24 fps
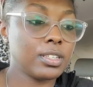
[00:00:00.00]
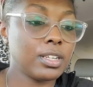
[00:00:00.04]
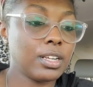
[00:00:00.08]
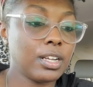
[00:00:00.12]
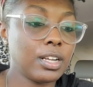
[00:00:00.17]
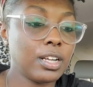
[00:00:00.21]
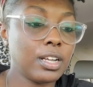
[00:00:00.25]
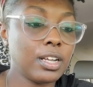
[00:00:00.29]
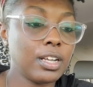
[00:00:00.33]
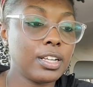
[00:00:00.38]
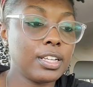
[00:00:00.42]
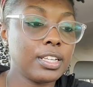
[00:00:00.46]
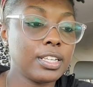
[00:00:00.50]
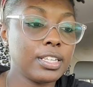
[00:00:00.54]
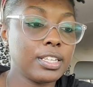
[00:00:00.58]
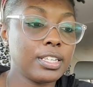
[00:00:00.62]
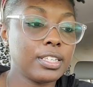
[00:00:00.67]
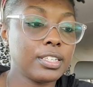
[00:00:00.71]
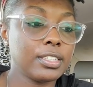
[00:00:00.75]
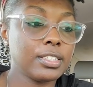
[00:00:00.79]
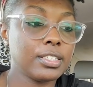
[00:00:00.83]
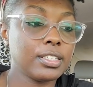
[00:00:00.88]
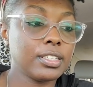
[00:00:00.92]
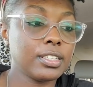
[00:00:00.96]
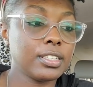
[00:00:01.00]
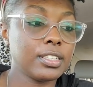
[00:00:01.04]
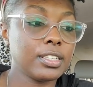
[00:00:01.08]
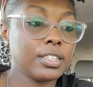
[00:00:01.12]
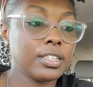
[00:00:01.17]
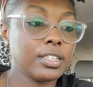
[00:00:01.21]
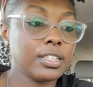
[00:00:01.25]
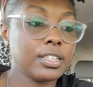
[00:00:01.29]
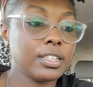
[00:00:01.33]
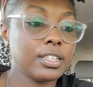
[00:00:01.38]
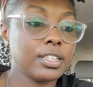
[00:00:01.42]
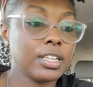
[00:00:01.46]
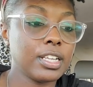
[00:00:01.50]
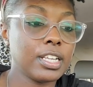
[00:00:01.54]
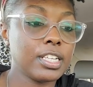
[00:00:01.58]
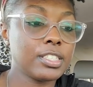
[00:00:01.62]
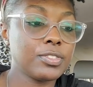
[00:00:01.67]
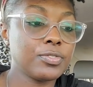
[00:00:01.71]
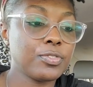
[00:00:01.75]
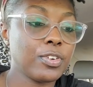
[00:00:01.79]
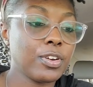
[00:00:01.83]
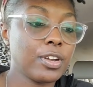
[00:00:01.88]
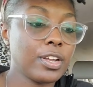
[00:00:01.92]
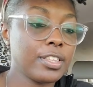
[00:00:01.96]
uh, It's
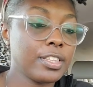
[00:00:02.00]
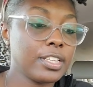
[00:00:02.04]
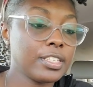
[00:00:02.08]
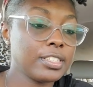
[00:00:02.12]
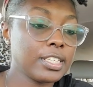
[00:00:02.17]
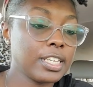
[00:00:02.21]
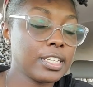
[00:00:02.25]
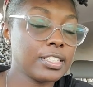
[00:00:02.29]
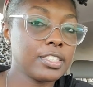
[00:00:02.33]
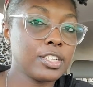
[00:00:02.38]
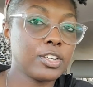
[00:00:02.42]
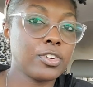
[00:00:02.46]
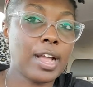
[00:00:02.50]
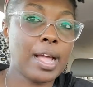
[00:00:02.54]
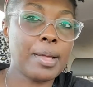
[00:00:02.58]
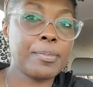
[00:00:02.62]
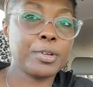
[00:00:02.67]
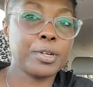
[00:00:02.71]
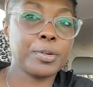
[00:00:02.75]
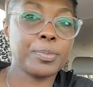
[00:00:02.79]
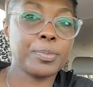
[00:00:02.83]
for, it's like to grab your